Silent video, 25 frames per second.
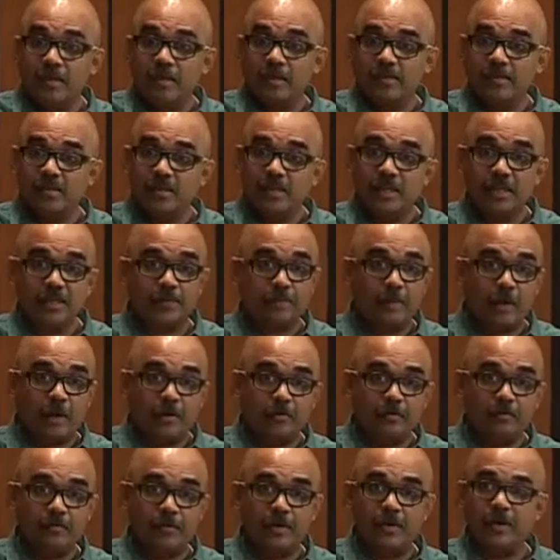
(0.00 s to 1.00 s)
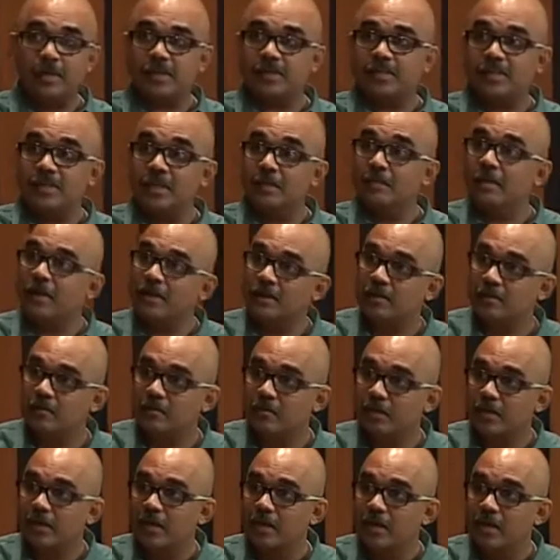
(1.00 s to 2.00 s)
is it's powerful in a cinematic
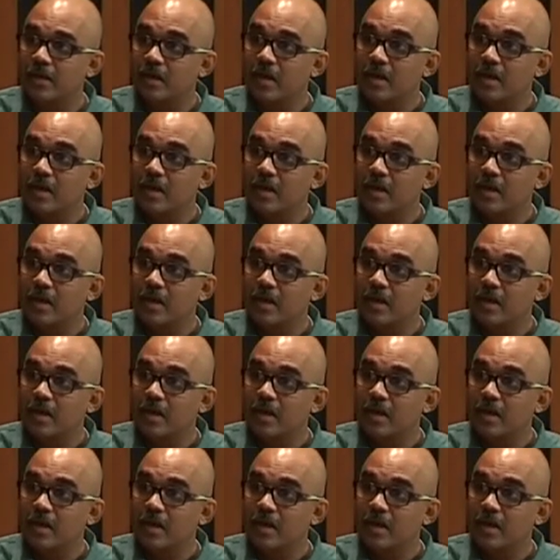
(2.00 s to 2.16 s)
way.